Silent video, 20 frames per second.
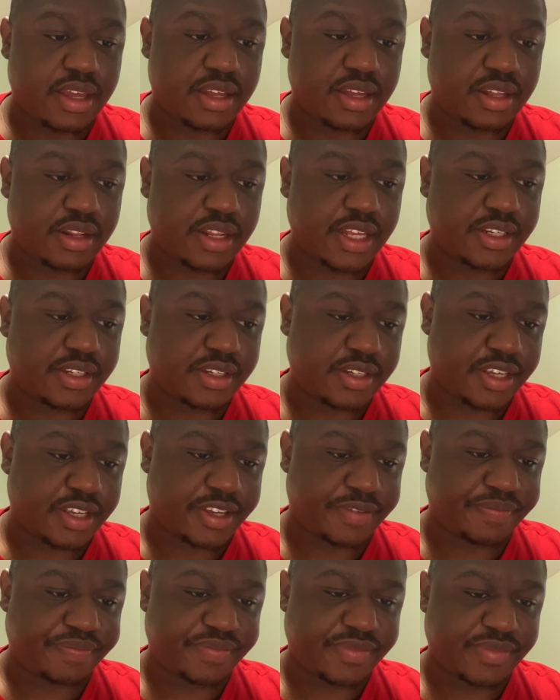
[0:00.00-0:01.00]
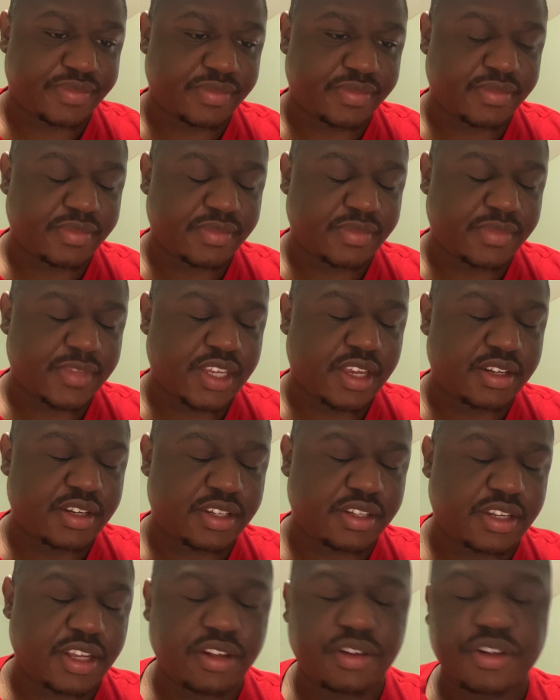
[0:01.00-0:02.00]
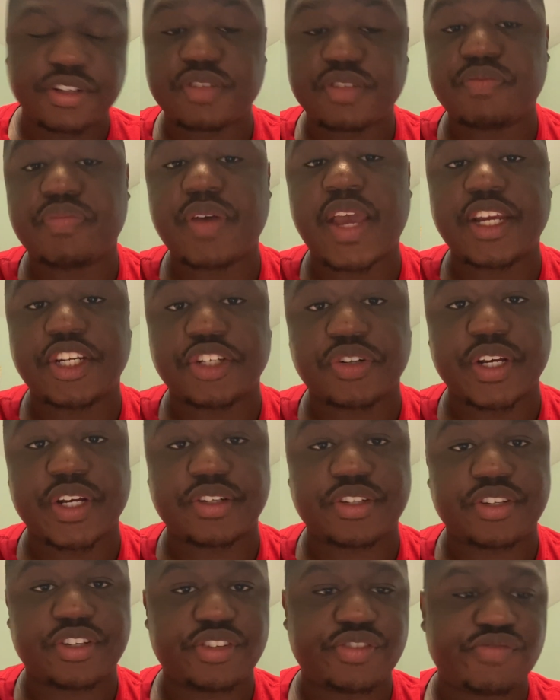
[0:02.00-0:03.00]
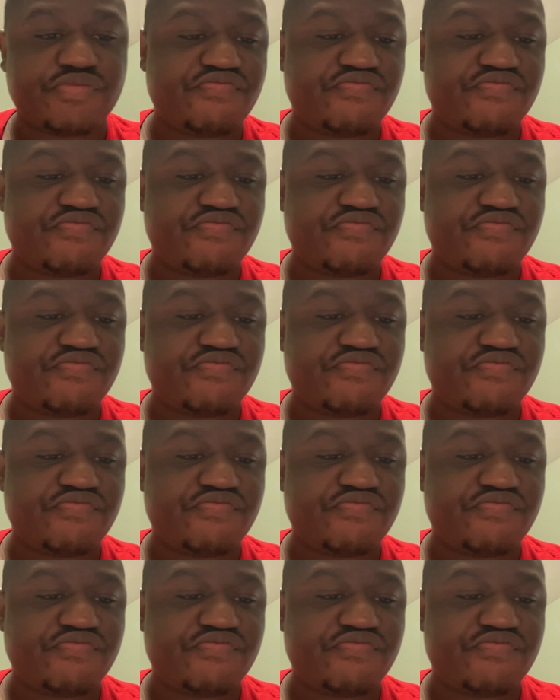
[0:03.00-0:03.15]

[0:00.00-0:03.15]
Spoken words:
Let's see. Steelers and Patriots.